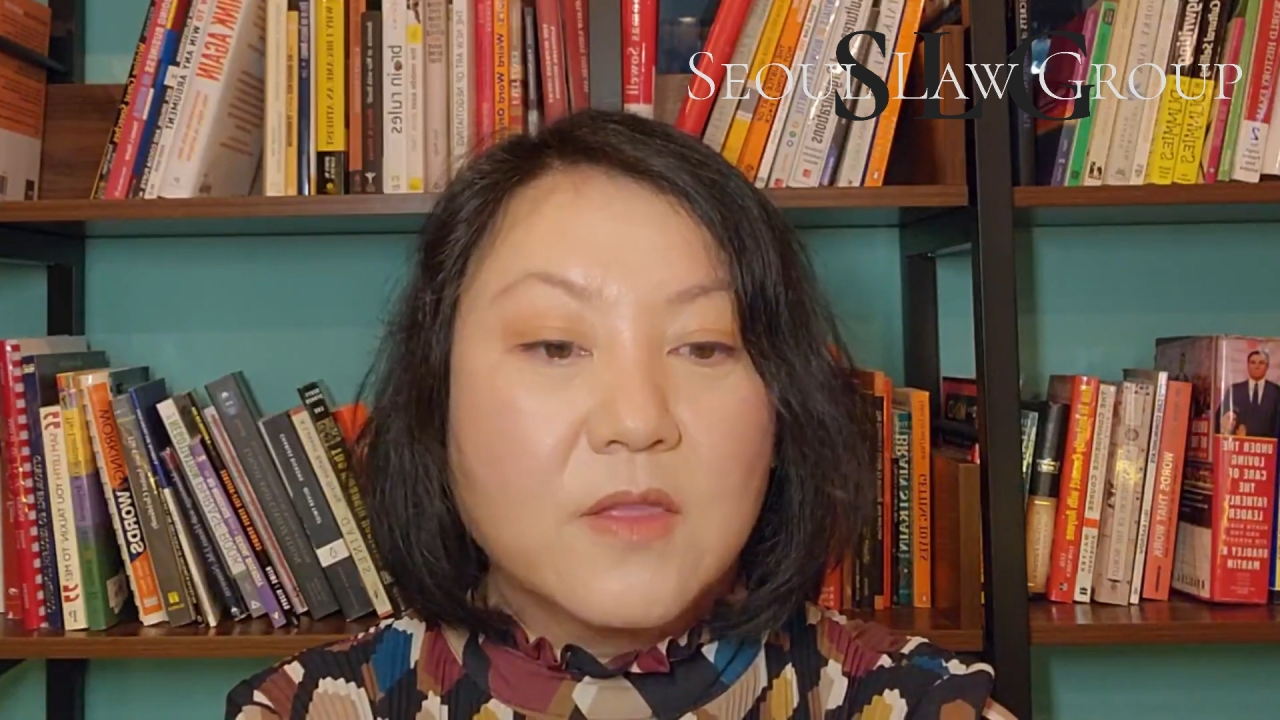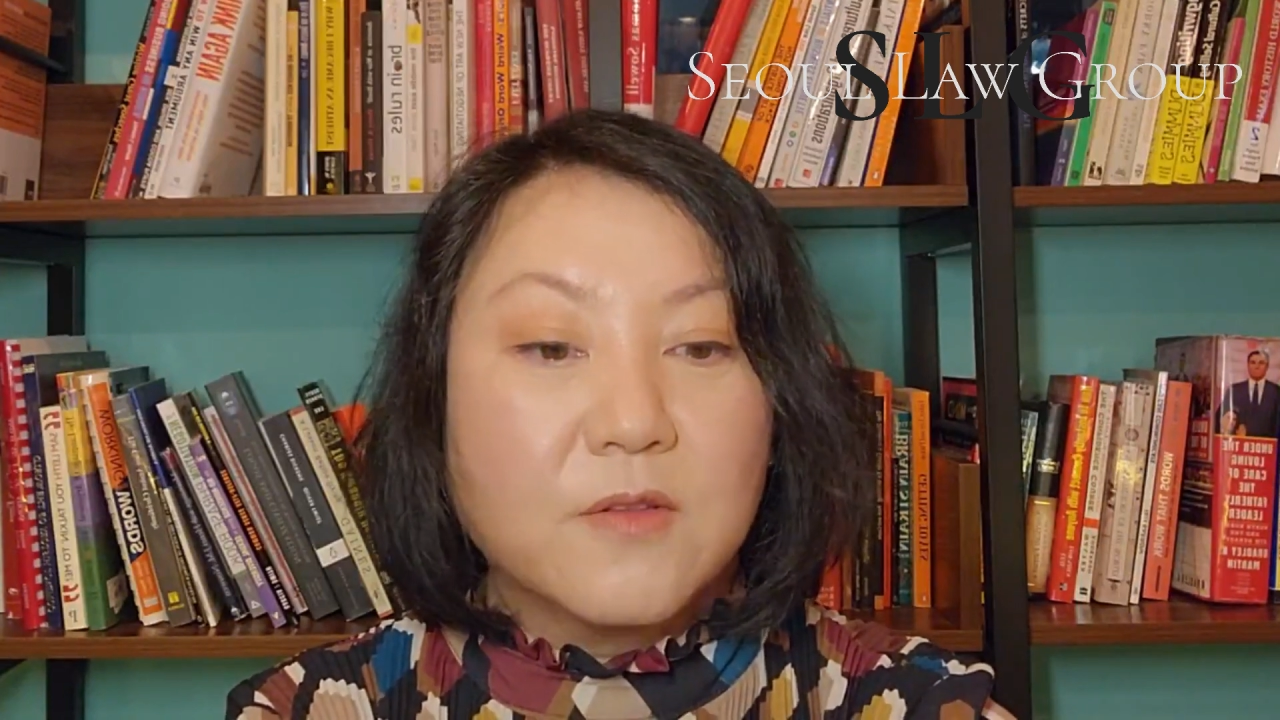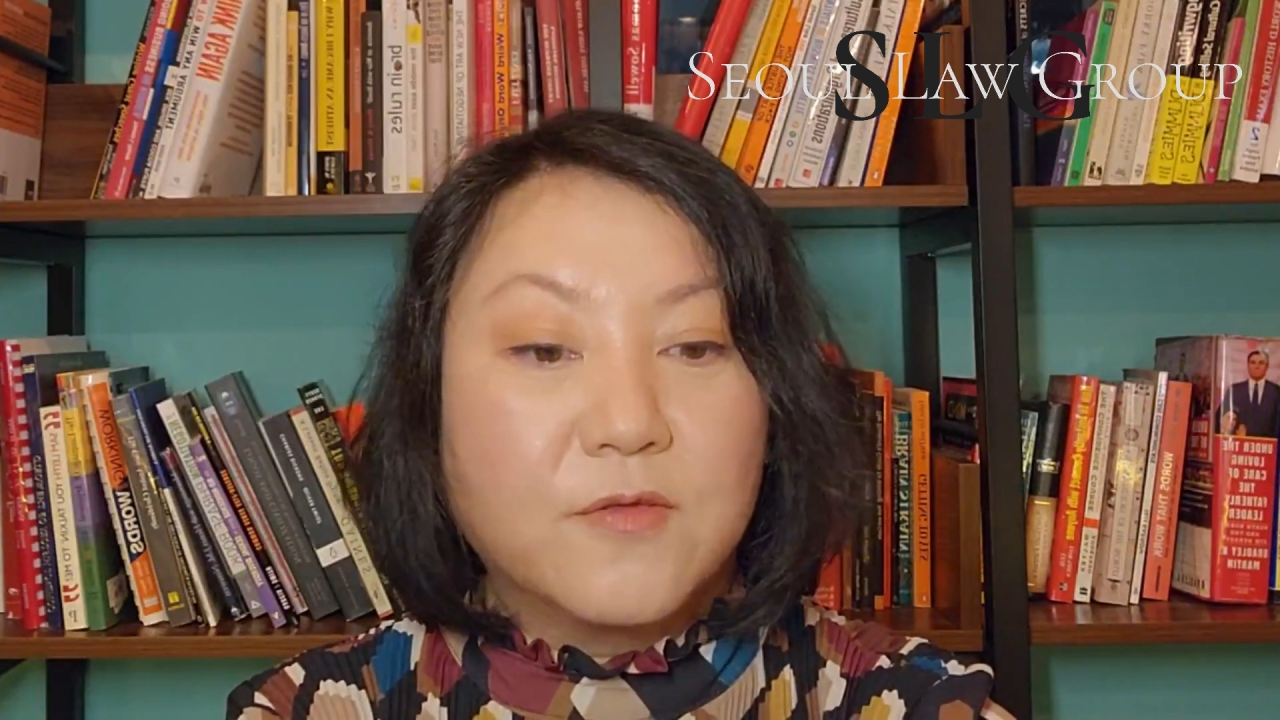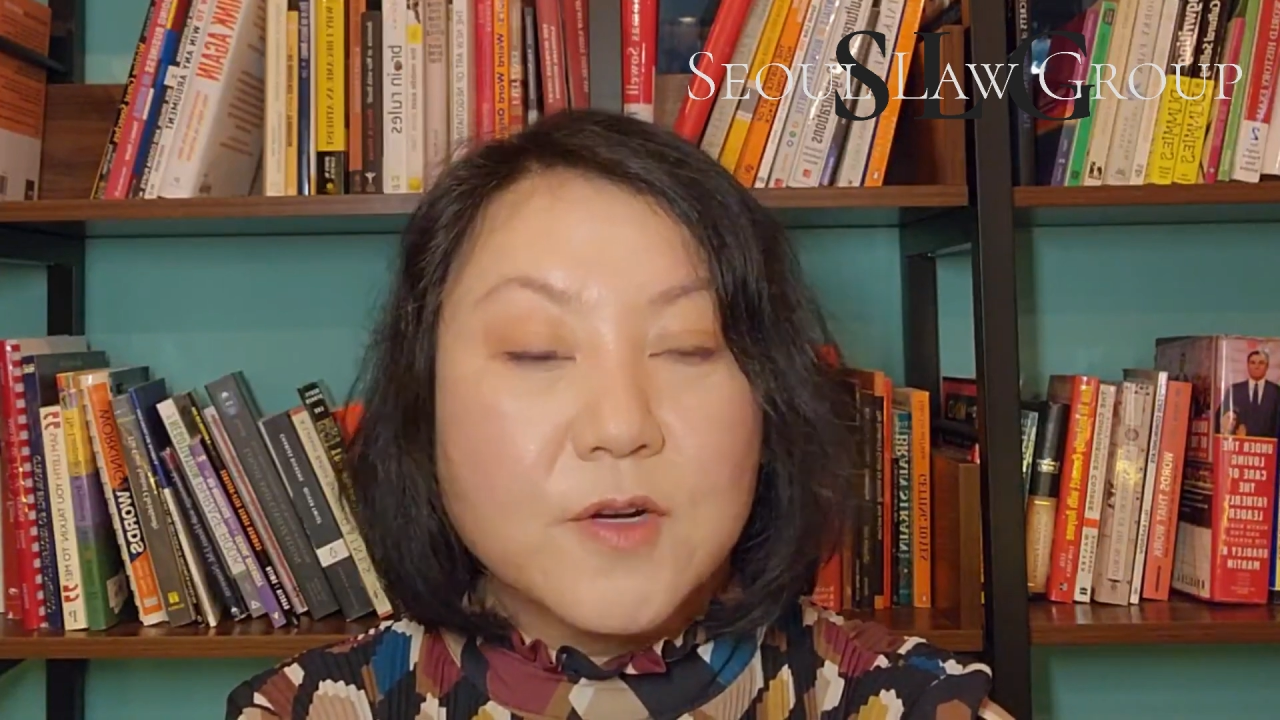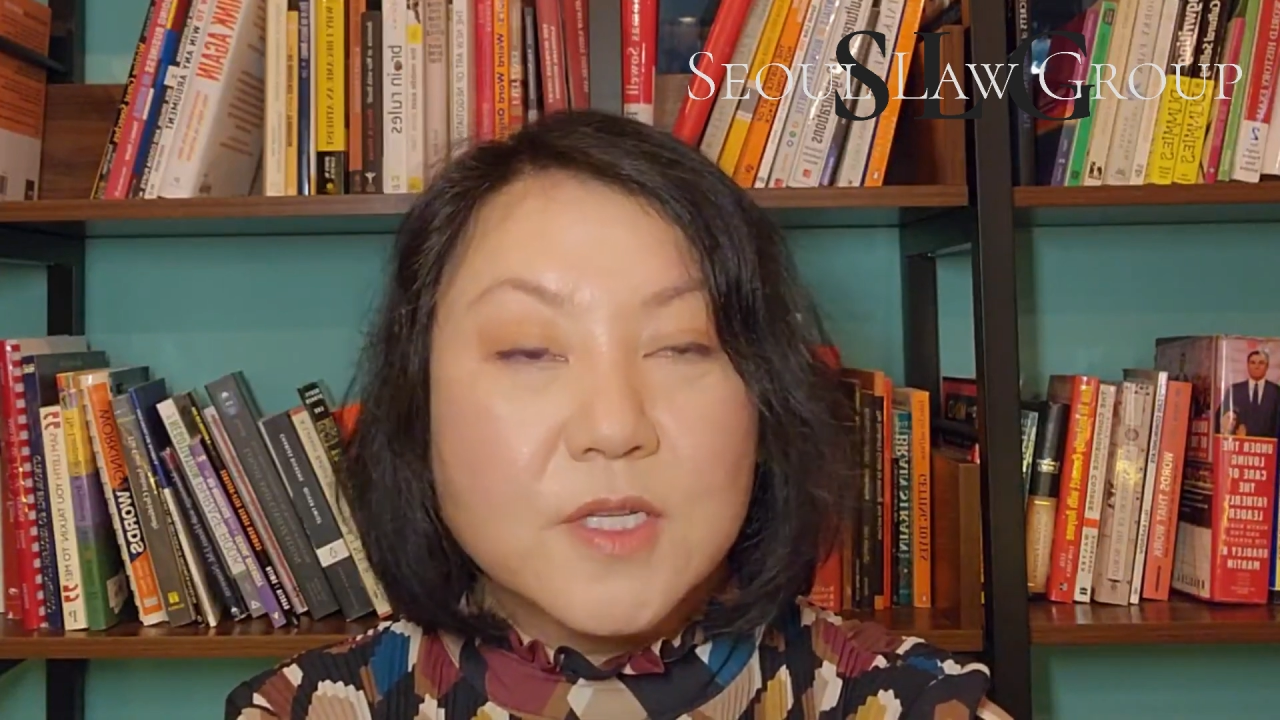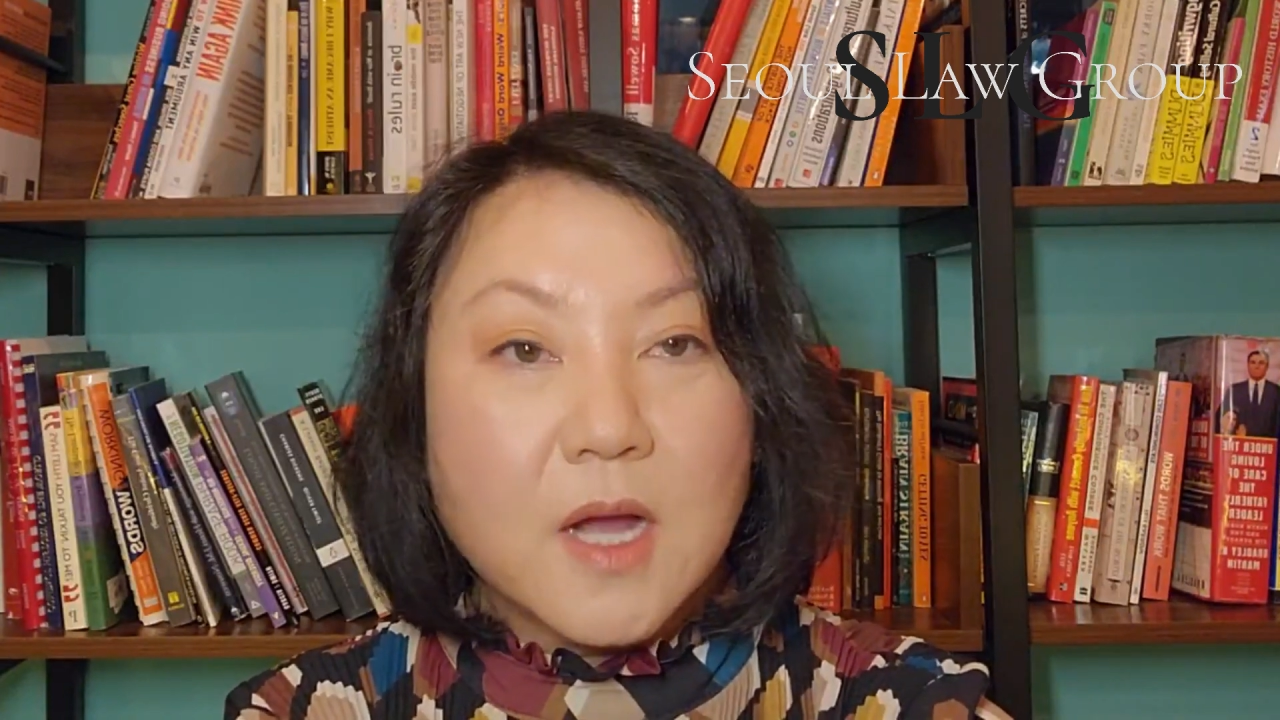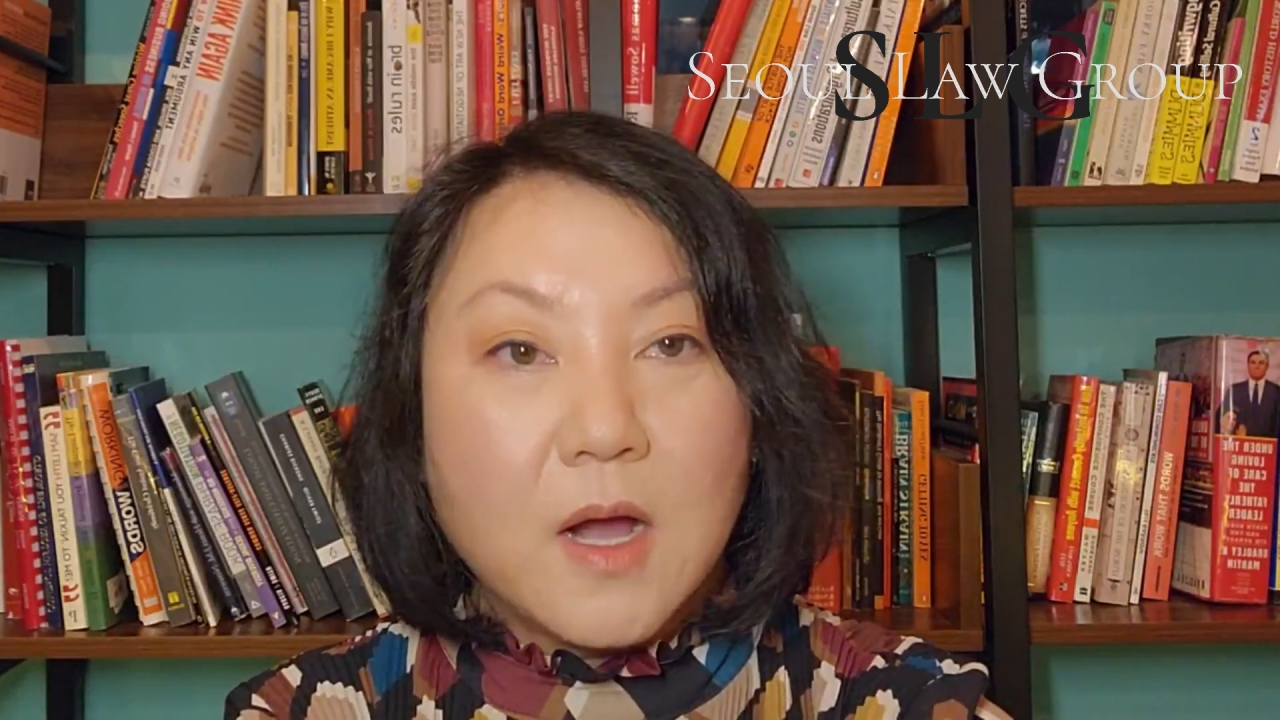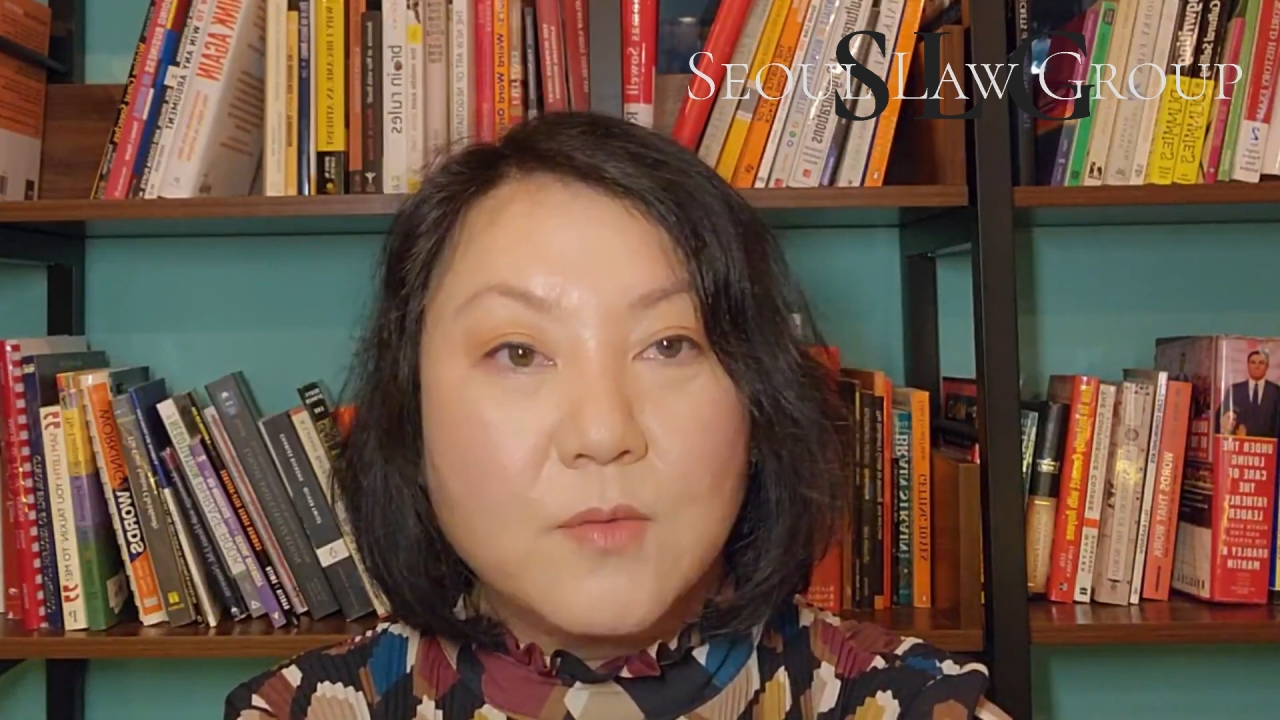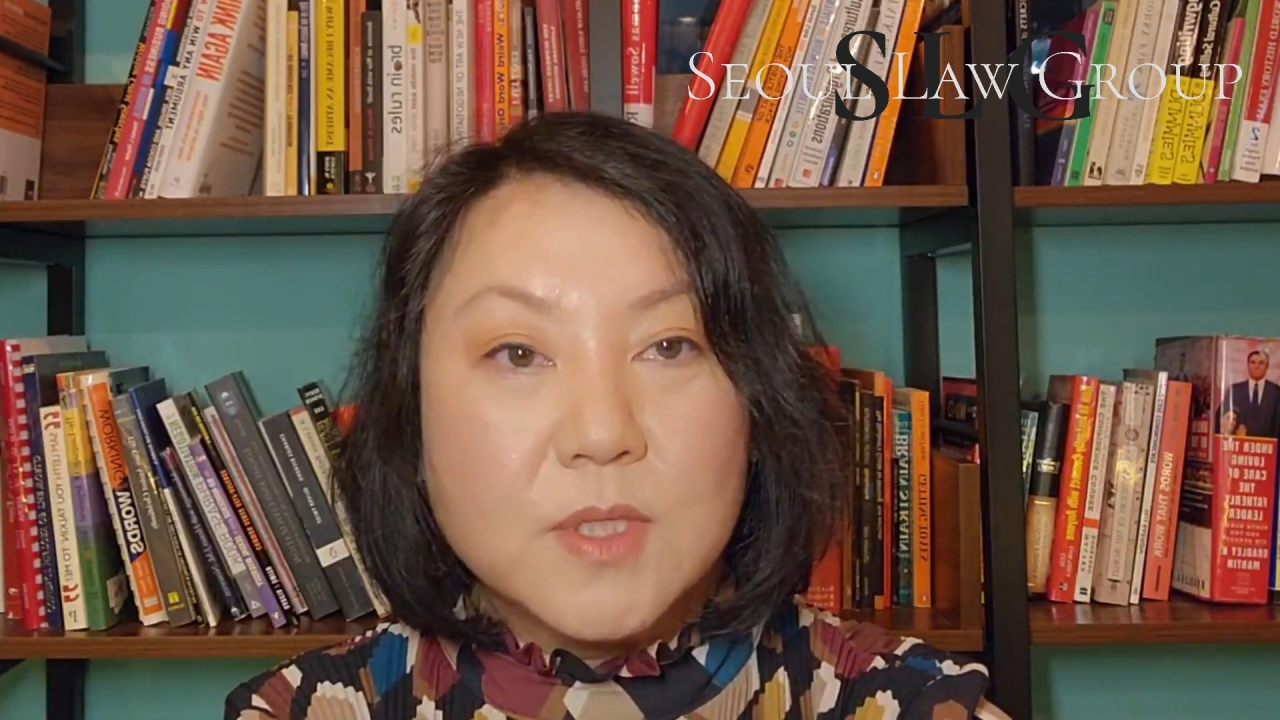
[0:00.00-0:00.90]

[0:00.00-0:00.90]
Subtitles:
The first call